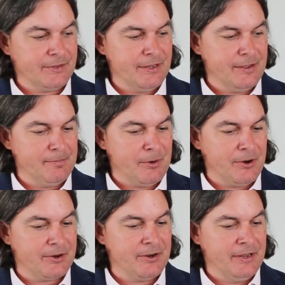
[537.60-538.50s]
uh,
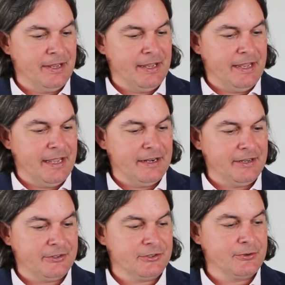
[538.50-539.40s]
mark. And
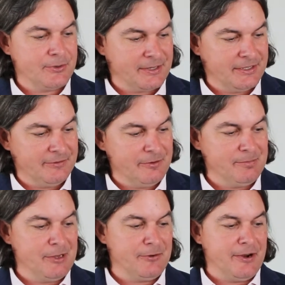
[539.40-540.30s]
historically,
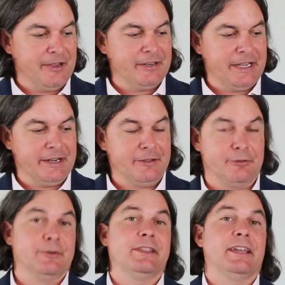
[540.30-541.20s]
we've been around like
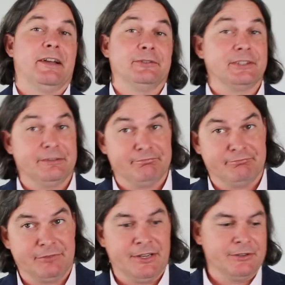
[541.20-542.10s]
3,000,
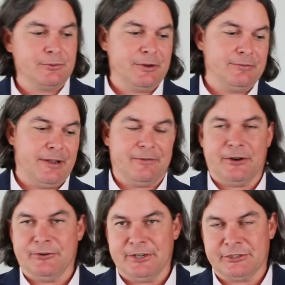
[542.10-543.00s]

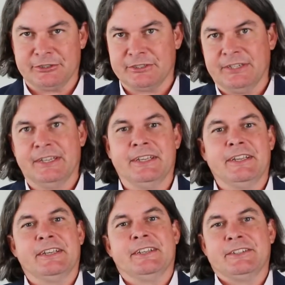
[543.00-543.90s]
2,500 ish.
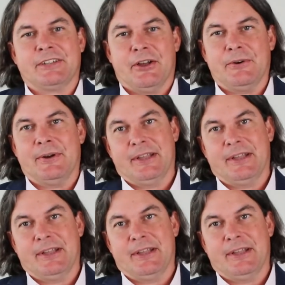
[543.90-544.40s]
So